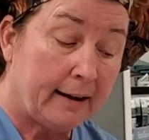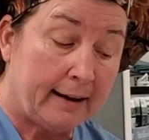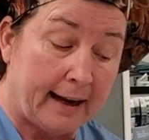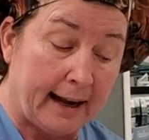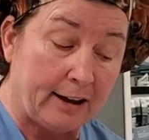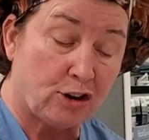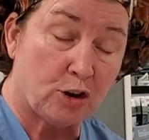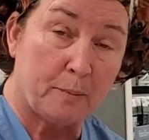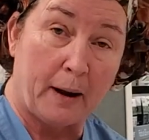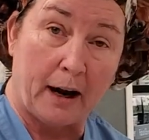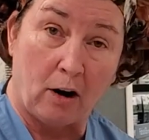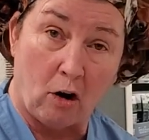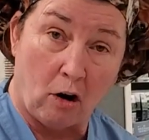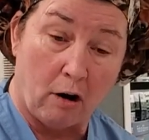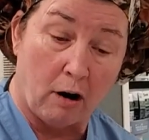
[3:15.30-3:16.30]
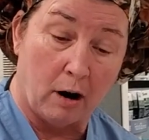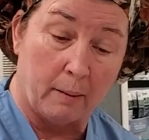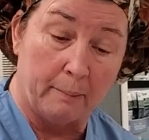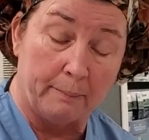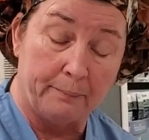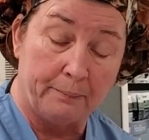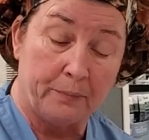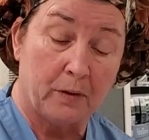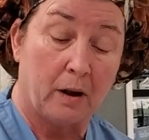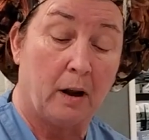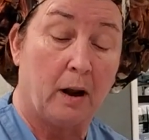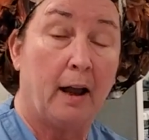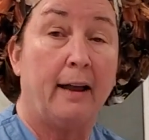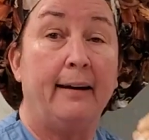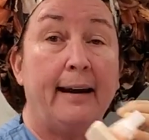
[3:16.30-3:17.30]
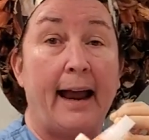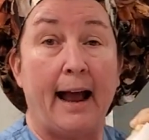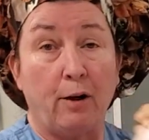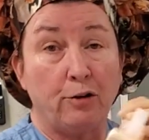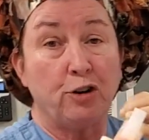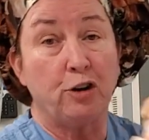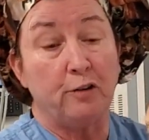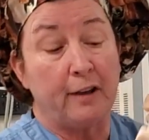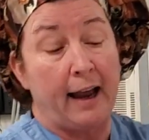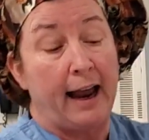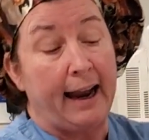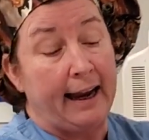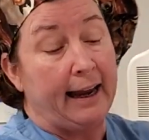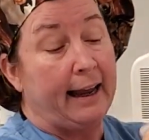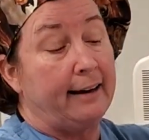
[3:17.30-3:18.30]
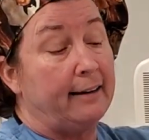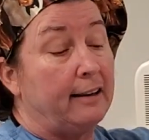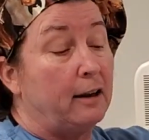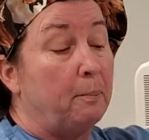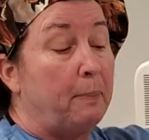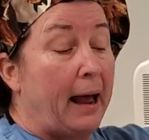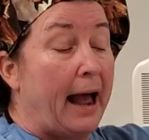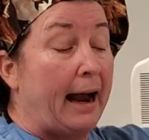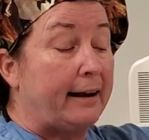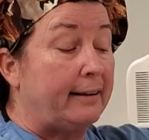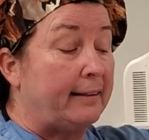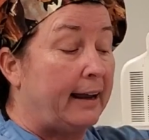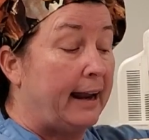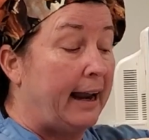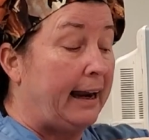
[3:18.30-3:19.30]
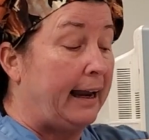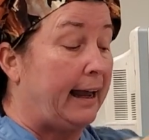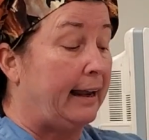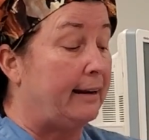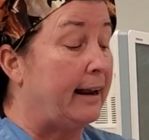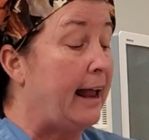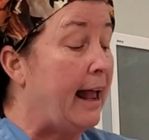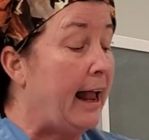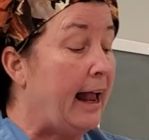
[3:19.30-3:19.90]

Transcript: catch my arm, now do the hand and the back of the hand,